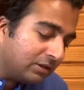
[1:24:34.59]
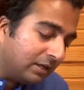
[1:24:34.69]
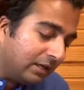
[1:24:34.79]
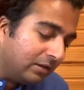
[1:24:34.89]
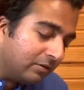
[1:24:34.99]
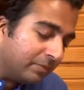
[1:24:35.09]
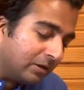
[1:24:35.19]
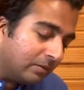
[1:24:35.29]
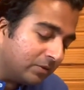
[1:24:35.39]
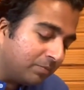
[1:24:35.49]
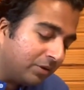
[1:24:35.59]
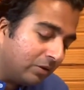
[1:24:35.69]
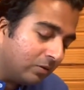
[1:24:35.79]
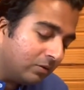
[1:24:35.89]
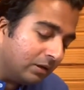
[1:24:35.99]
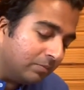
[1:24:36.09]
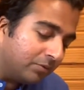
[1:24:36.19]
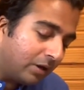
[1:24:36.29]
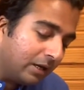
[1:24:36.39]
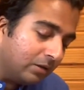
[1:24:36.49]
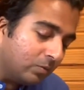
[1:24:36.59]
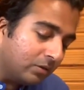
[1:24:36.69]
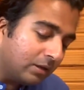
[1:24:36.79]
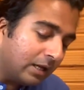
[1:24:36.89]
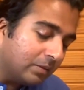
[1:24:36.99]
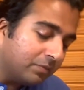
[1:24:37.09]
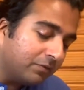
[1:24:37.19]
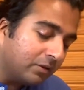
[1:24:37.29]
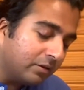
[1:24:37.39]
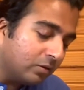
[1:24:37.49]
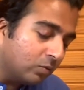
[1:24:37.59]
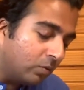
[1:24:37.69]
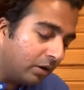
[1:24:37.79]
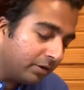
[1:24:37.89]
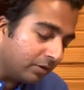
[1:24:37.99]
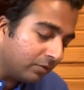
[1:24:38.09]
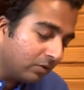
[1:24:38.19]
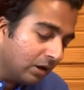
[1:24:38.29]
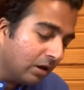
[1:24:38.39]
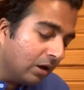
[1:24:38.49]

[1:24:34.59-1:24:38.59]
stained becomes pure and bright with the help of clear water,